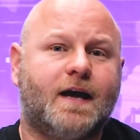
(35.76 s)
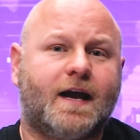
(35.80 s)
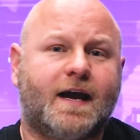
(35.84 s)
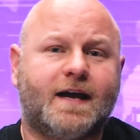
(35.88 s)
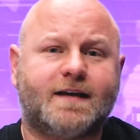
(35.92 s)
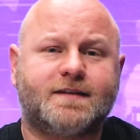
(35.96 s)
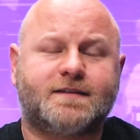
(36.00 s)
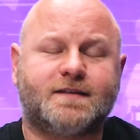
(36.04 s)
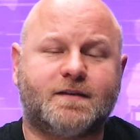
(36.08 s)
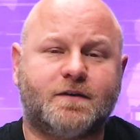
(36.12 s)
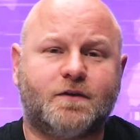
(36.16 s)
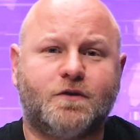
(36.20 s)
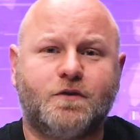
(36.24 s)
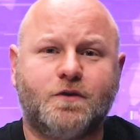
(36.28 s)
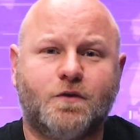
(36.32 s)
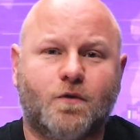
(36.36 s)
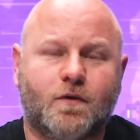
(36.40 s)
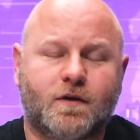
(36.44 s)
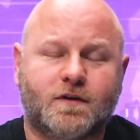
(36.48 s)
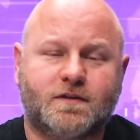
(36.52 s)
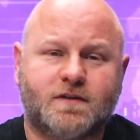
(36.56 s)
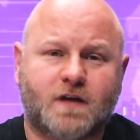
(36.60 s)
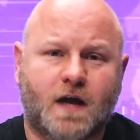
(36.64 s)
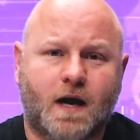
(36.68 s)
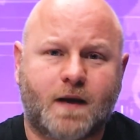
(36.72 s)
as the New
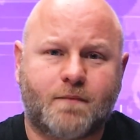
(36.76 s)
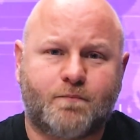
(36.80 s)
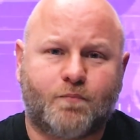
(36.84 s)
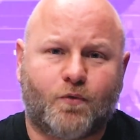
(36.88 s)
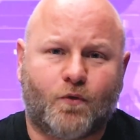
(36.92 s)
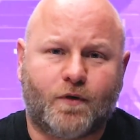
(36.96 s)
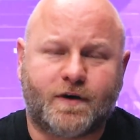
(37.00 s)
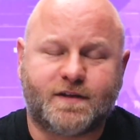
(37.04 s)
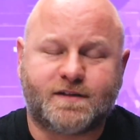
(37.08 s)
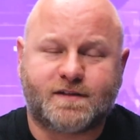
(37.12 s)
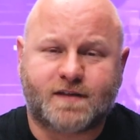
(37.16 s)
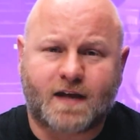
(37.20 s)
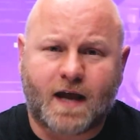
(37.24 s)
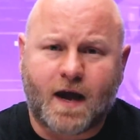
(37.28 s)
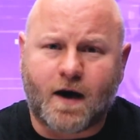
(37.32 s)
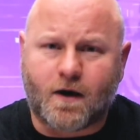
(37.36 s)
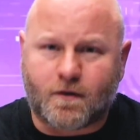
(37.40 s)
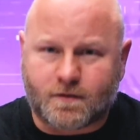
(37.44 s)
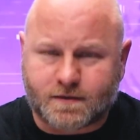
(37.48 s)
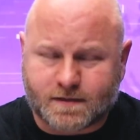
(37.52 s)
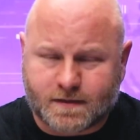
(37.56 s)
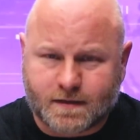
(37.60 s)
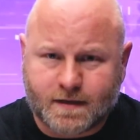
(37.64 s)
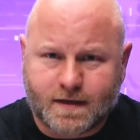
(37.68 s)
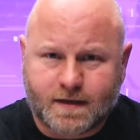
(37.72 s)
York Times points
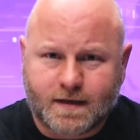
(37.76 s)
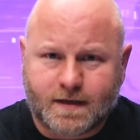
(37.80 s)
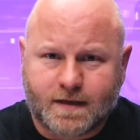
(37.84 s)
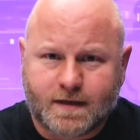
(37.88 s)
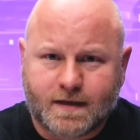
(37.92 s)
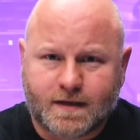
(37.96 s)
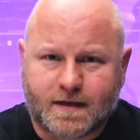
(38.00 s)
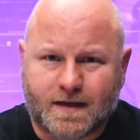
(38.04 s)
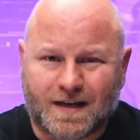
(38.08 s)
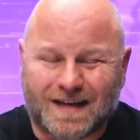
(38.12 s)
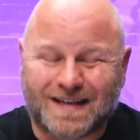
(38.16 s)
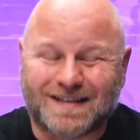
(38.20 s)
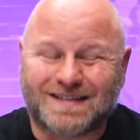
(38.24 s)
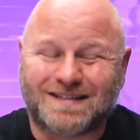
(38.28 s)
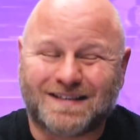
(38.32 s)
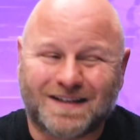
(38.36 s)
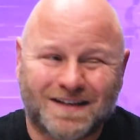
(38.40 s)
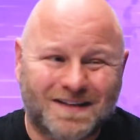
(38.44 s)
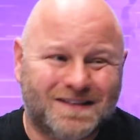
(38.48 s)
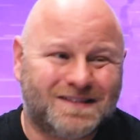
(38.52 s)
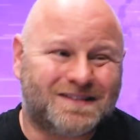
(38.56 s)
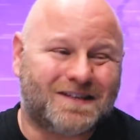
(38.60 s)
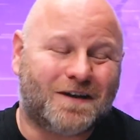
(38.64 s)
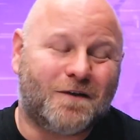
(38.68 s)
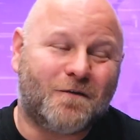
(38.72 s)
out, it
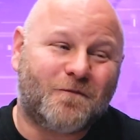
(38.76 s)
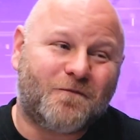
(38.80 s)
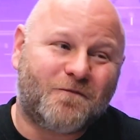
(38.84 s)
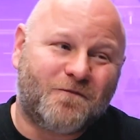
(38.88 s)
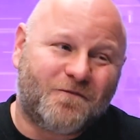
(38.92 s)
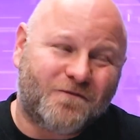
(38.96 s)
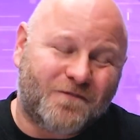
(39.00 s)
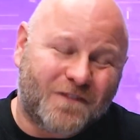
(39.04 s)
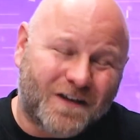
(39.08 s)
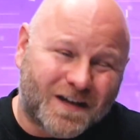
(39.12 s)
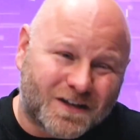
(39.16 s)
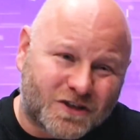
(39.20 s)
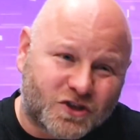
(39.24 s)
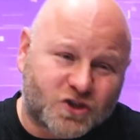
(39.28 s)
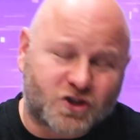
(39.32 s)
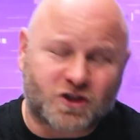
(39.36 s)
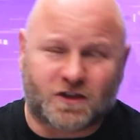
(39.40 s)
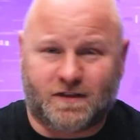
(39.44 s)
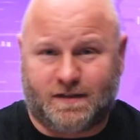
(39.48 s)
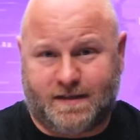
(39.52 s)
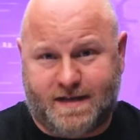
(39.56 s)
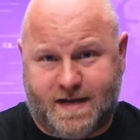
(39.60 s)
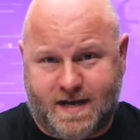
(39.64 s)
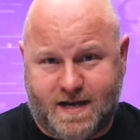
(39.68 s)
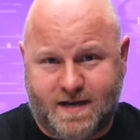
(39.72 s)
does
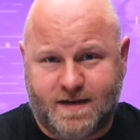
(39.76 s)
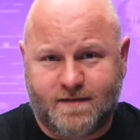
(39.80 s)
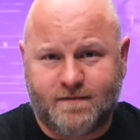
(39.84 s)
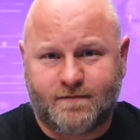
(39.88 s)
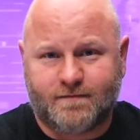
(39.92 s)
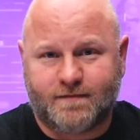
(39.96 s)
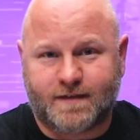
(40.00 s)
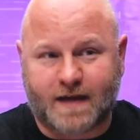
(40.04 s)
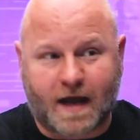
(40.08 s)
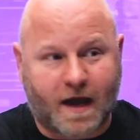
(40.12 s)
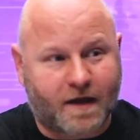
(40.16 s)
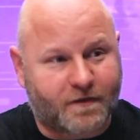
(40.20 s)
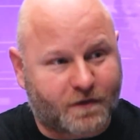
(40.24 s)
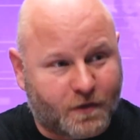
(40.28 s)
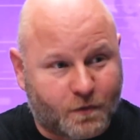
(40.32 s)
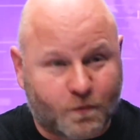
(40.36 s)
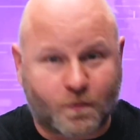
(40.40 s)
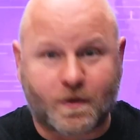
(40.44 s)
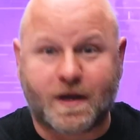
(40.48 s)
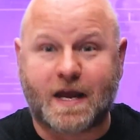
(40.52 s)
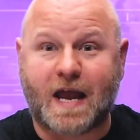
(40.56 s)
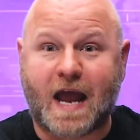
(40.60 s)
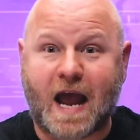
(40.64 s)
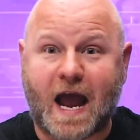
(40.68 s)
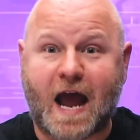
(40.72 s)
officially, now that
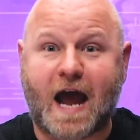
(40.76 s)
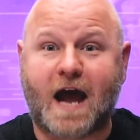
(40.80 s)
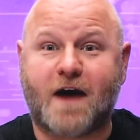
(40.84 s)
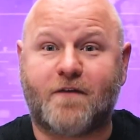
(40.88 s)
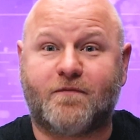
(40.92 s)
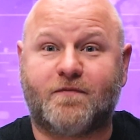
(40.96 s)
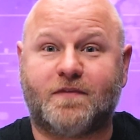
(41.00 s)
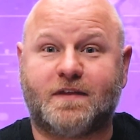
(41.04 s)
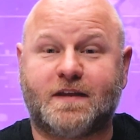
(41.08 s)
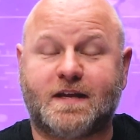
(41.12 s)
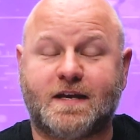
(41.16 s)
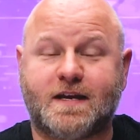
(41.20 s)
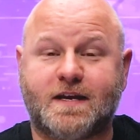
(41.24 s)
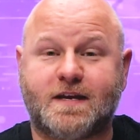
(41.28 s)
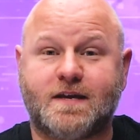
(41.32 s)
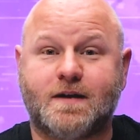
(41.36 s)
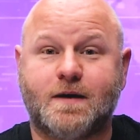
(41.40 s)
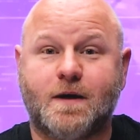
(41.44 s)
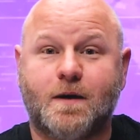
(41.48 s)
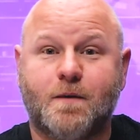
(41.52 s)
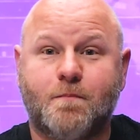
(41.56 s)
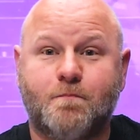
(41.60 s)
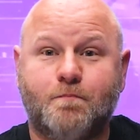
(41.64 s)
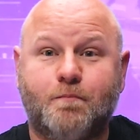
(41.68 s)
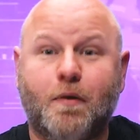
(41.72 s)
we have the
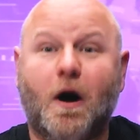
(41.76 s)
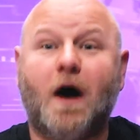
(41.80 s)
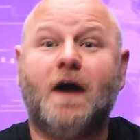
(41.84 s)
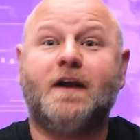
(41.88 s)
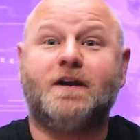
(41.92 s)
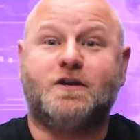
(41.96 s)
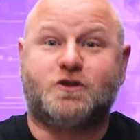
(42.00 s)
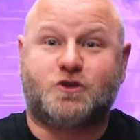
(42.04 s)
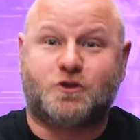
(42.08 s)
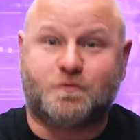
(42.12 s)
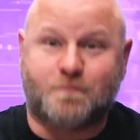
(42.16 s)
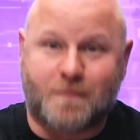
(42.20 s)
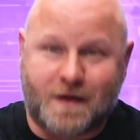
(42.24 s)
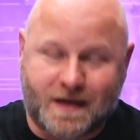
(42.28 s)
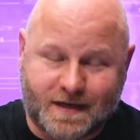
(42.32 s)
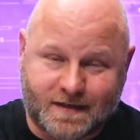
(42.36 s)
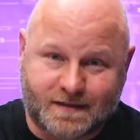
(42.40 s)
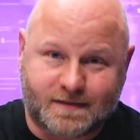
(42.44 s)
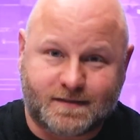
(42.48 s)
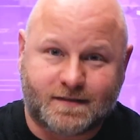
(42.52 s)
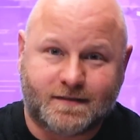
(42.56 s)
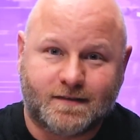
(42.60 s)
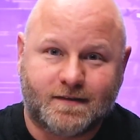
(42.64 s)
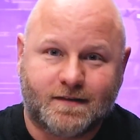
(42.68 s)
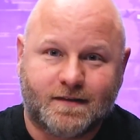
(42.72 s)

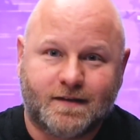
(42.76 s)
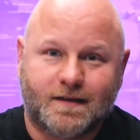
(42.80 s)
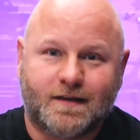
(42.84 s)
punishment,